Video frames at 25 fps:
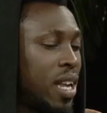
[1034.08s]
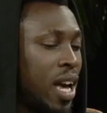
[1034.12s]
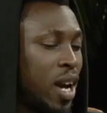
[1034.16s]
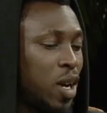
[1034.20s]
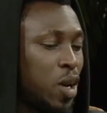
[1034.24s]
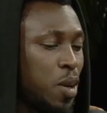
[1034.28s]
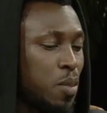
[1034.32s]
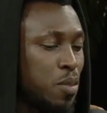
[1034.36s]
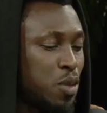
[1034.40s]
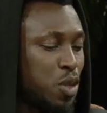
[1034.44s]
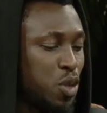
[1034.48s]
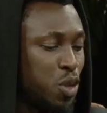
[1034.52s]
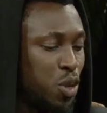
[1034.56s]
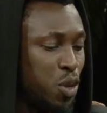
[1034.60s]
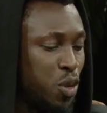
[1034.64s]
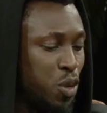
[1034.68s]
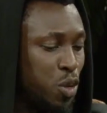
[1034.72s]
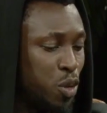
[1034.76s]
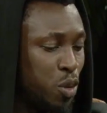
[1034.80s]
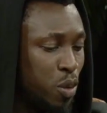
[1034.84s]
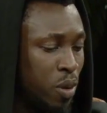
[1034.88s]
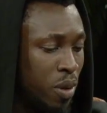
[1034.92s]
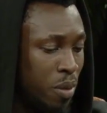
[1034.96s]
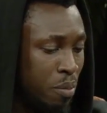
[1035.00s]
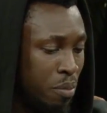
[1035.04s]
that comes to
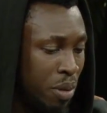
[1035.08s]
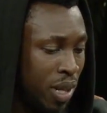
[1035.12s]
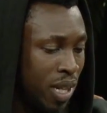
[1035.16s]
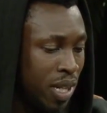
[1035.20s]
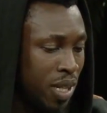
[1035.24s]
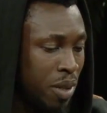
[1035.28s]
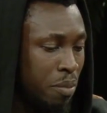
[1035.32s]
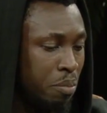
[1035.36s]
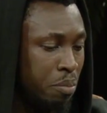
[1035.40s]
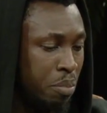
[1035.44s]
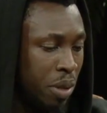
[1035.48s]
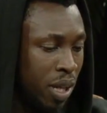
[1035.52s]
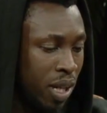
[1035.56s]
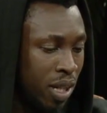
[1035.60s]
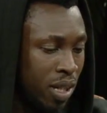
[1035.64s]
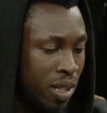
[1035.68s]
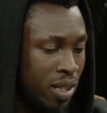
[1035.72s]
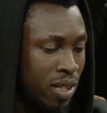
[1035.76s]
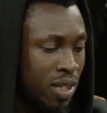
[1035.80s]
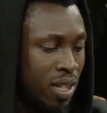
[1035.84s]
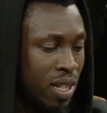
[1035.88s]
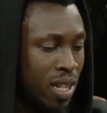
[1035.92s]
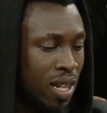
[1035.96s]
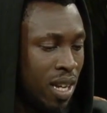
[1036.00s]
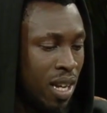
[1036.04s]
you being a
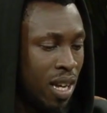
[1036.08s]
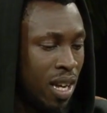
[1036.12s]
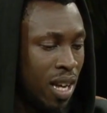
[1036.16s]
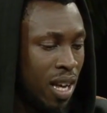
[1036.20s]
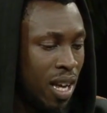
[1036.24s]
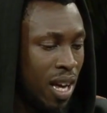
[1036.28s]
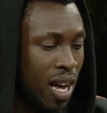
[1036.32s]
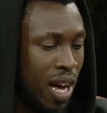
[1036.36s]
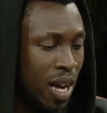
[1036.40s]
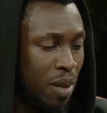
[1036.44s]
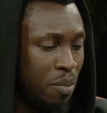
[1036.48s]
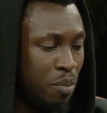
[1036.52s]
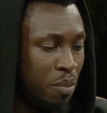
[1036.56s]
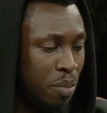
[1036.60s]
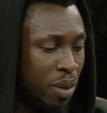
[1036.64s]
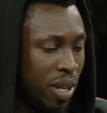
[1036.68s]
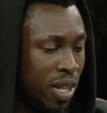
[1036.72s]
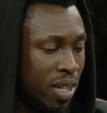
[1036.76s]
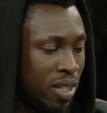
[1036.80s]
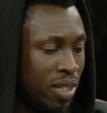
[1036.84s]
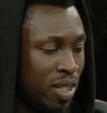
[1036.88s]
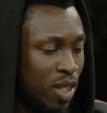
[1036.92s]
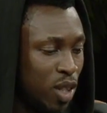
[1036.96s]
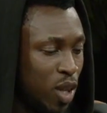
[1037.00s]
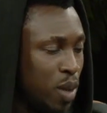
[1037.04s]
being
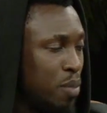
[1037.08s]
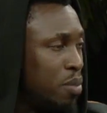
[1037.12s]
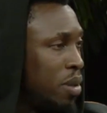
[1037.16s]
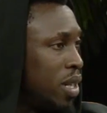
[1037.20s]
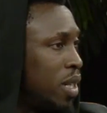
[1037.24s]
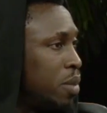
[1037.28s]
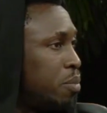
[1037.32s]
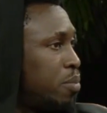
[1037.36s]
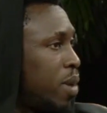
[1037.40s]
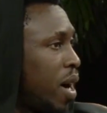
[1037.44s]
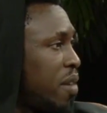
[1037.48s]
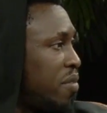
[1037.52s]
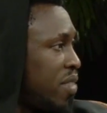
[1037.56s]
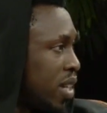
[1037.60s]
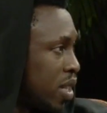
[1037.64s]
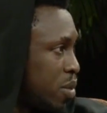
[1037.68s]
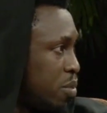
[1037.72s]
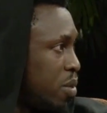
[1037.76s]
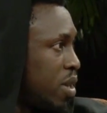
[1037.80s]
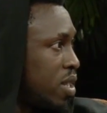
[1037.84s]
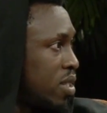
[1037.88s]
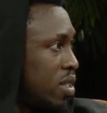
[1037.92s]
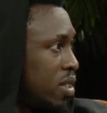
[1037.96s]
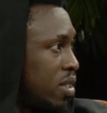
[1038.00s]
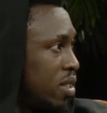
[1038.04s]
and not being a perfect
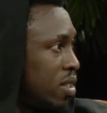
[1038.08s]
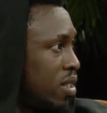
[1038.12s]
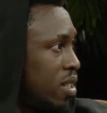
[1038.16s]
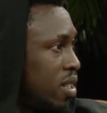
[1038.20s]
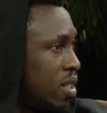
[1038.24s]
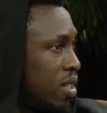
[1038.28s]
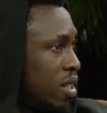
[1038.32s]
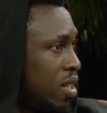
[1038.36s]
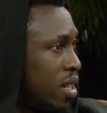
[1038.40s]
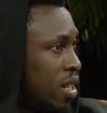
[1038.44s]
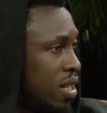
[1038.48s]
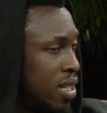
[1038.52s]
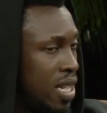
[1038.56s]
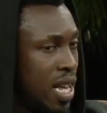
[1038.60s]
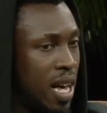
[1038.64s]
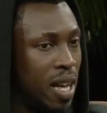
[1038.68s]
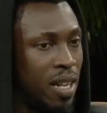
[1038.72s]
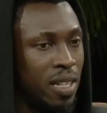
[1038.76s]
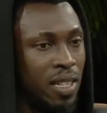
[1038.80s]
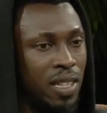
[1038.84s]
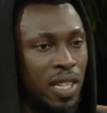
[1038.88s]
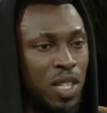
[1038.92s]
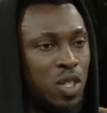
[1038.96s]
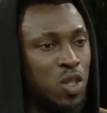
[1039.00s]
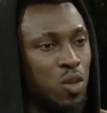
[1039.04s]
person. There
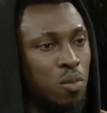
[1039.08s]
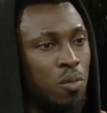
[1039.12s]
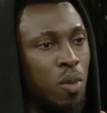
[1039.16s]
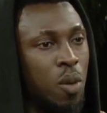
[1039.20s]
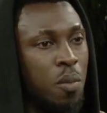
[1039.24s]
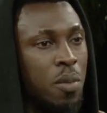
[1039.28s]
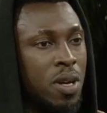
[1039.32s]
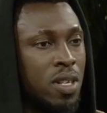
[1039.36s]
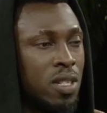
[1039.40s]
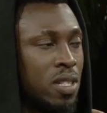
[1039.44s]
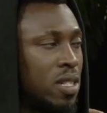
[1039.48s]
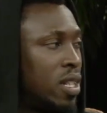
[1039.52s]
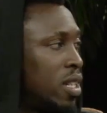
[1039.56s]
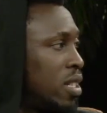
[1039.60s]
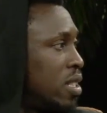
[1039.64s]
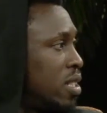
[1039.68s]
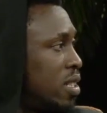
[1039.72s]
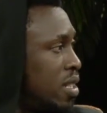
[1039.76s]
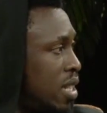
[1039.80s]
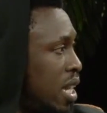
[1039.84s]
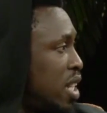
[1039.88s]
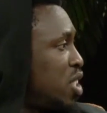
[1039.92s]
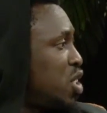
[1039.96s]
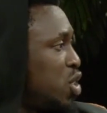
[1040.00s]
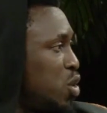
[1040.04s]
are little moments
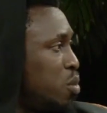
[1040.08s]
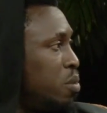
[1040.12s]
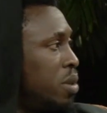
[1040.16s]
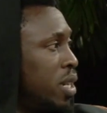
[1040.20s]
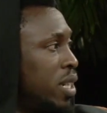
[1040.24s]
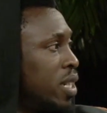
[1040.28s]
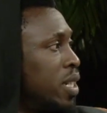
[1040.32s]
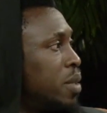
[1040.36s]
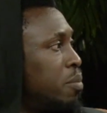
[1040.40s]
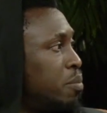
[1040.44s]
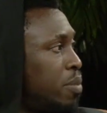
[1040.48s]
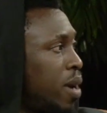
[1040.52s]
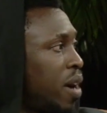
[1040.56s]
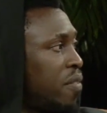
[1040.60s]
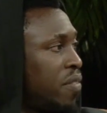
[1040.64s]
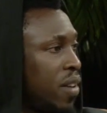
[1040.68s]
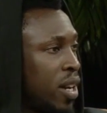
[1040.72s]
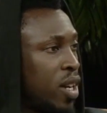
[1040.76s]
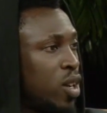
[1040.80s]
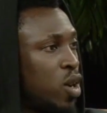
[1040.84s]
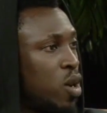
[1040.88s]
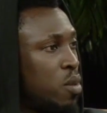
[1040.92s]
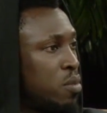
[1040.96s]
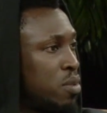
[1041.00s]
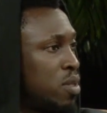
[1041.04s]
that you being
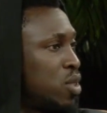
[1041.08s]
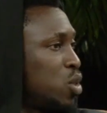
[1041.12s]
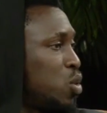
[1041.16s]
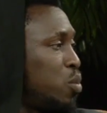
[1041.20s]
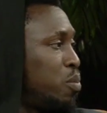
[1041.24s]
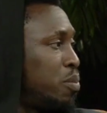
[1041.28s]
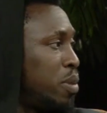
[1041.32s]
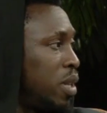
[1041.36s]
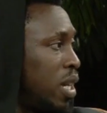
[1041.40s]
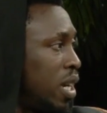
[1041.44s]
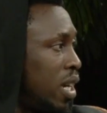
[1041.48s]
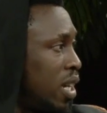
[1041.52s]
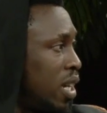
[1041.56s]
imperfect comes to play.